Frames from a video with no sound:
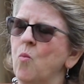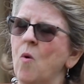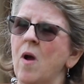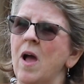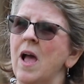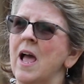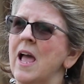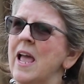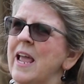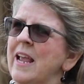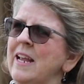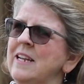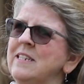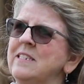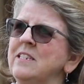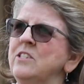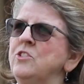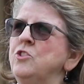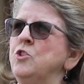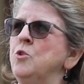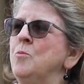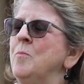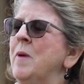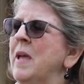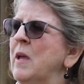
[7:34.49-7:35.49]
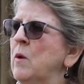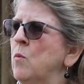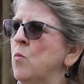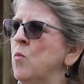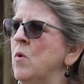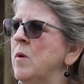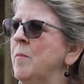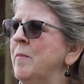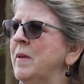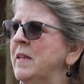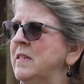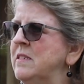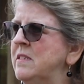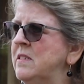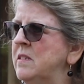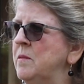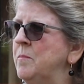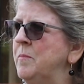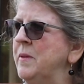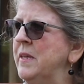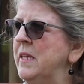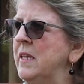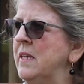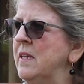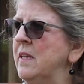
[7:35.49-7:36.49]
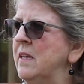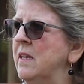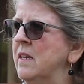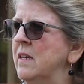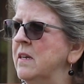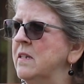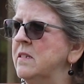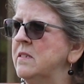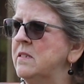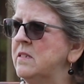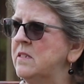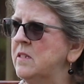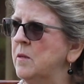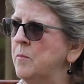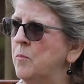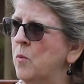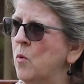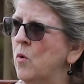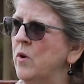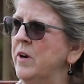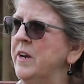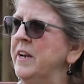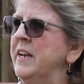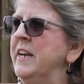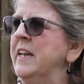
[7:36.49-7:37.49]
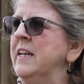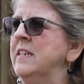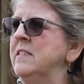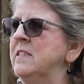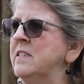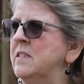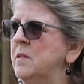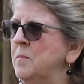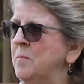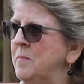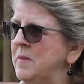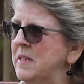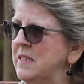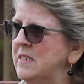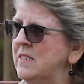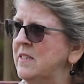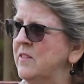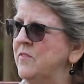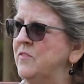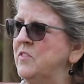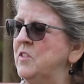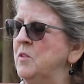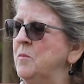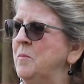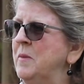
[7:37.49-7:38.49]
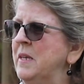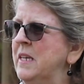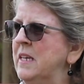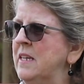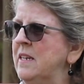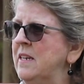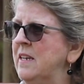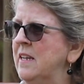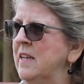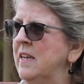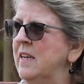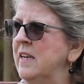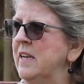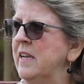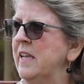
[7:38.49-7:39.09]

why did you make women to be subordinate, submissive to men?